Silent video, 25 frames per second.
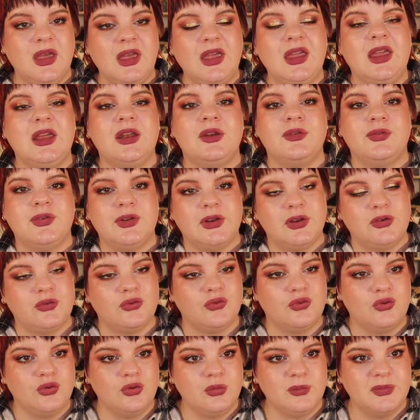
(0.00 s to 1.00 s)
infinite
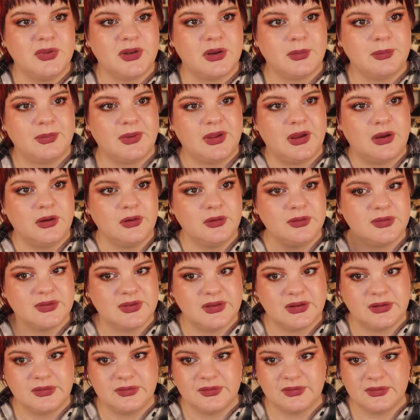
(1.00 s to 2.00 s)
room that appears
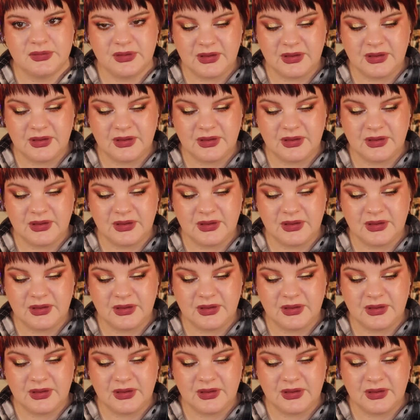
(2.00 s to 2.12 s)
that